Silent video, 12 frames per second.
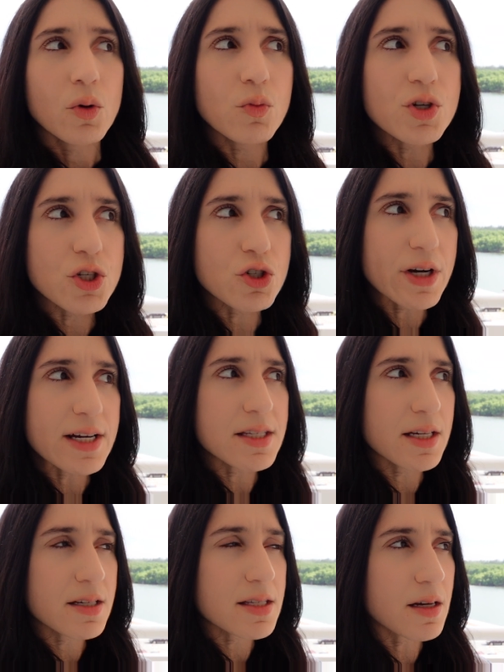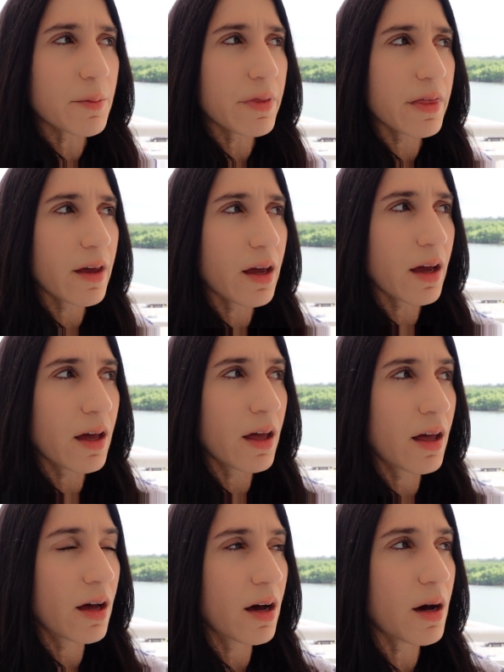was addressing something
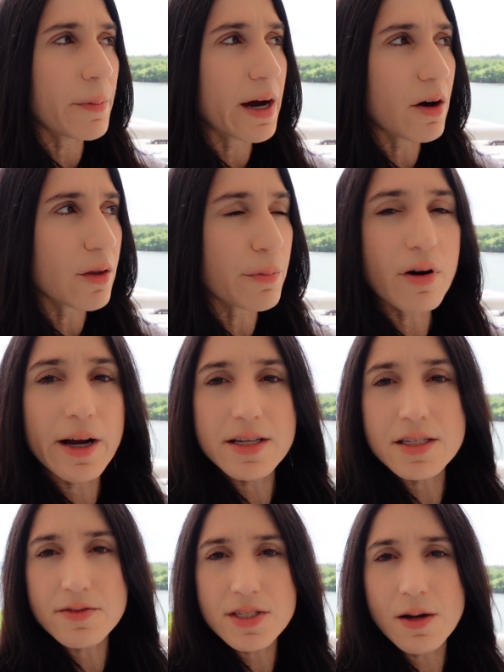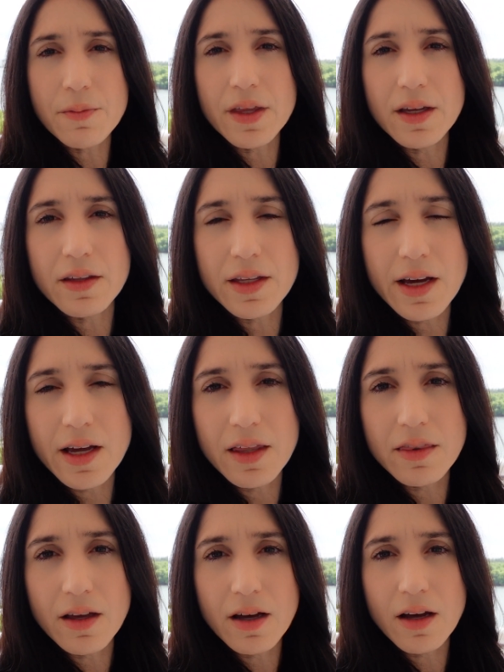about the price of something
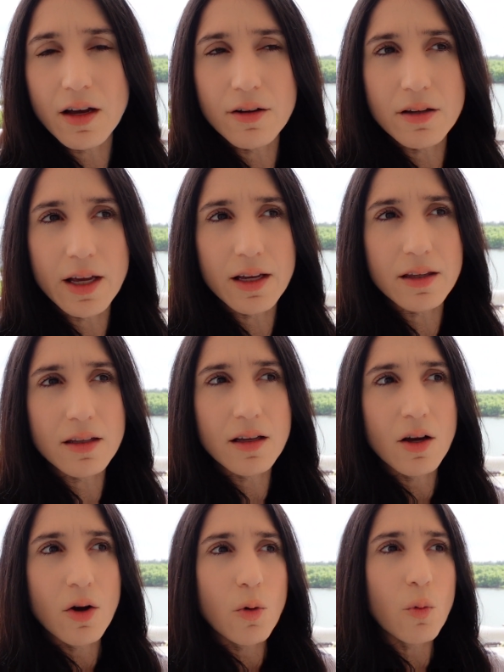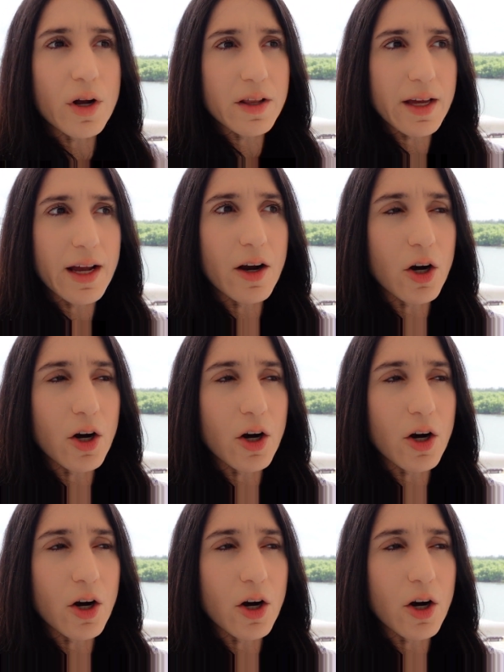in the like one of the